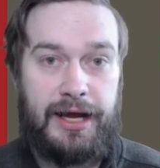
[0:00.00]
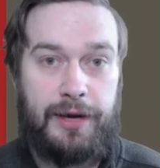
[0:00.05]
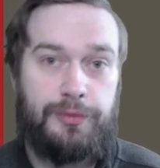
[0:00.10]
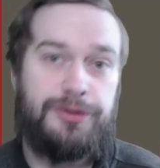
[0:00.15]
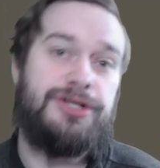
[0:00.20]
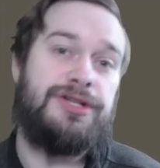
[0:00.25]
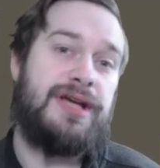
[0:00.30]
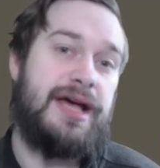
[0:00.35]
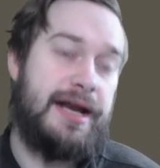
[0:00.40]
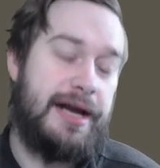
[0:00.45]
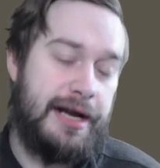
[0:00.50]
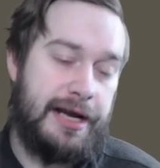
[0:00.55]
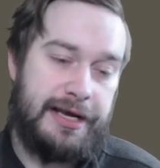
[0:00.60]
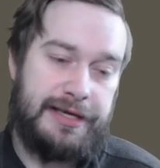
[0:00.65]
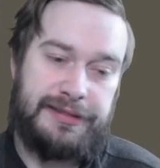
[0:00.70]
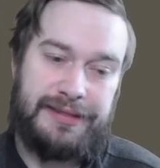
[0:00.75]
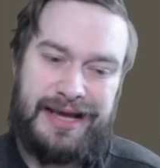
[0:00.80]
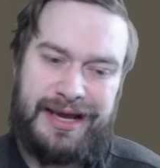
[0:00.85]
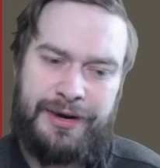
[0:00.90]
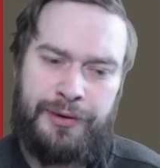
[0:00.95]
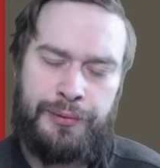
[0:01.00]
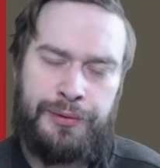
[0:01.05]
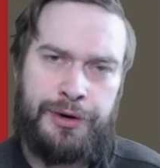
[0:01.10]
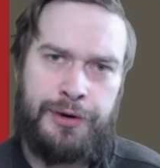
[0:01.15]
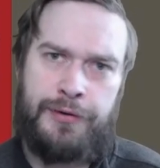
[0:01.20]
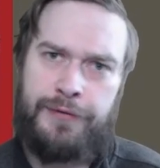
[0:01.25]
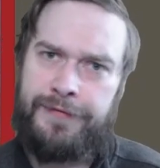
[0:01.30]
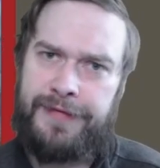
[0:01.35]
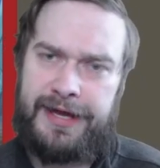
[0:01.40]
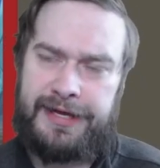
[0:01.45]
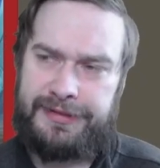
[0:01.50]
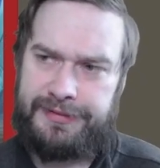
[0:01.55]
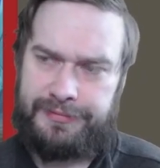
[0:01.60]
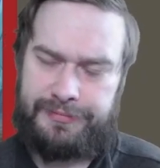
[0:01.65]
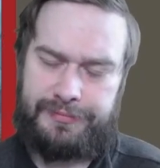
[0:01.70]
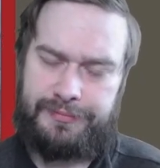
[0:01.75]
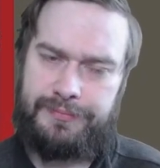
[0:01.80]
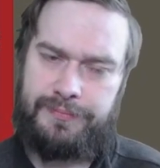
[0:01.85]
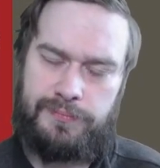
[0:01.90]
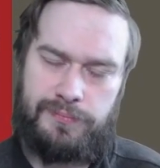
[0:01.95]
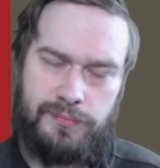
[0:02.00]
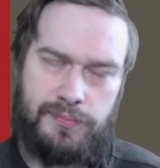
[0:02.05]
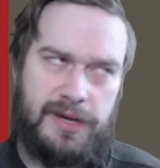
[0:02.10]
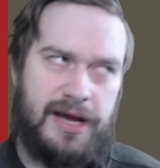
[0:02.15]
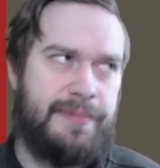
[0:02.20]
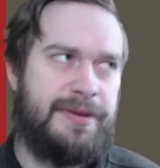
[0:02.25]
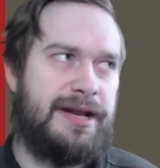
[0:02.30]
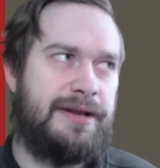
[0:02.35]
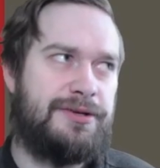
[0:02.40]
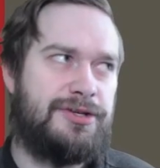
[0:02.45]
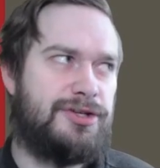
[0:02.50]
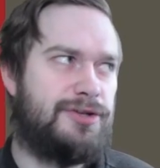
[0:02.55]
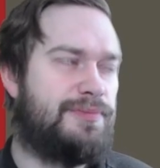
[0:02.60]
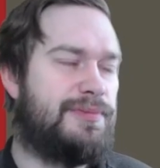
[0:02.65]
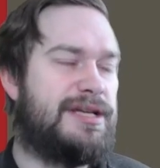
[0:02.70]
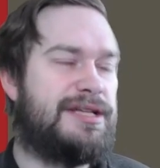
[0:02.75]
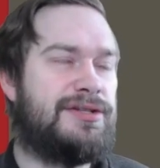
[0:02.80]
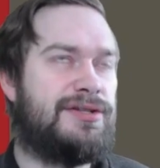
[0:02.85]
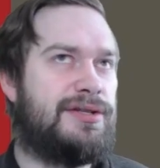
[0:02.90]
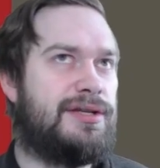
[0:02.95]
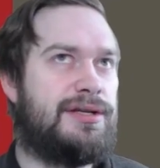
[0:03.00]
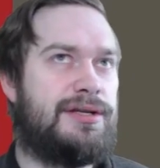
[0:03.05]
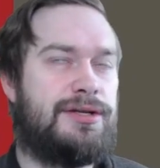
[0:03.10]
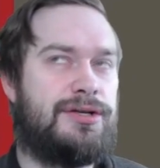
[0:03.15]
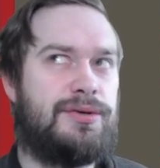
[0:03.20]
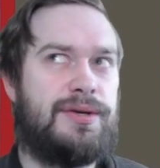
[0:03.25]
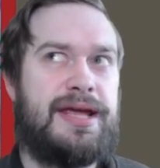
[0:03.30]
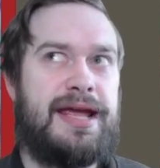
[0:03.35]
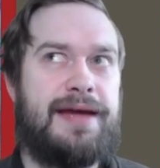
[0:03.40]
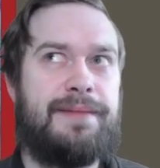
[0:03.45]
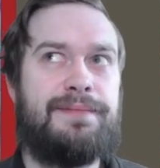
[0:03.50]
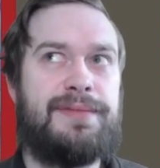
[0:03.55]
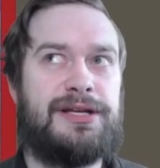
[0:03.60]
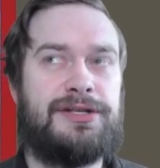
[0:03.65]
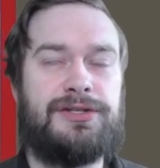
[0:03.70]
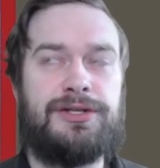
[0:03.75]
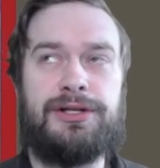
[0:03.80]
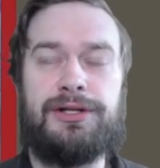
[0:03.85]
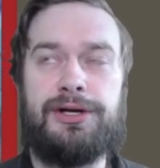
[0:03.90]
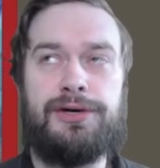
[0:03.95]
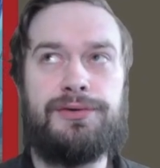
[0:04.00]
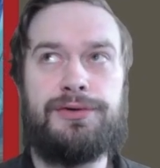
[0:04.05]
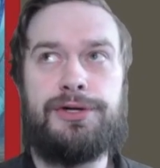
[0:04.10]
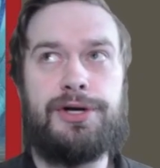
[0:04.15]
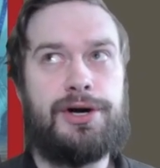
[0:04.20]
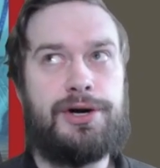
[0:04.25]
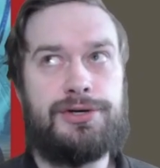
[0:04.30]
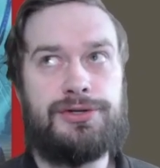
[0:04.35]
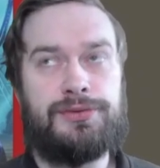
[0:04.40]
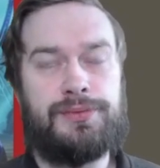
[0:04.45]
Which is kind of nice. I don't know if that... I mean, it just means that you can't mix clone cards